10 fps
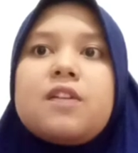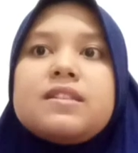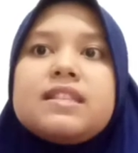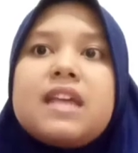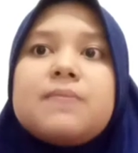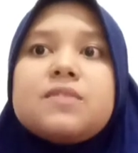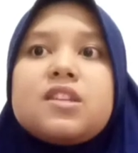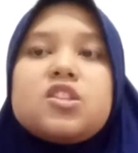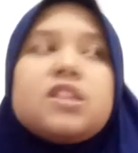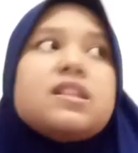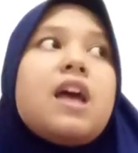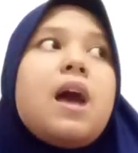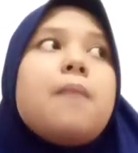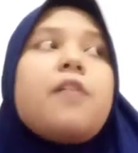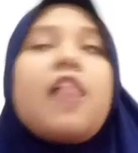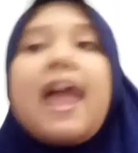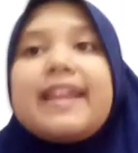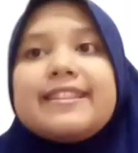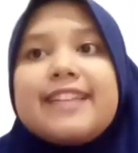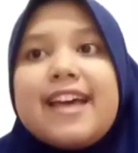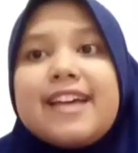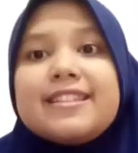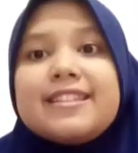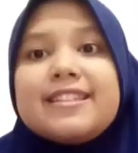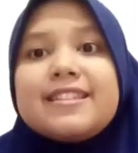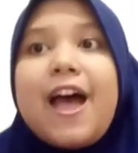concepts such as politeness,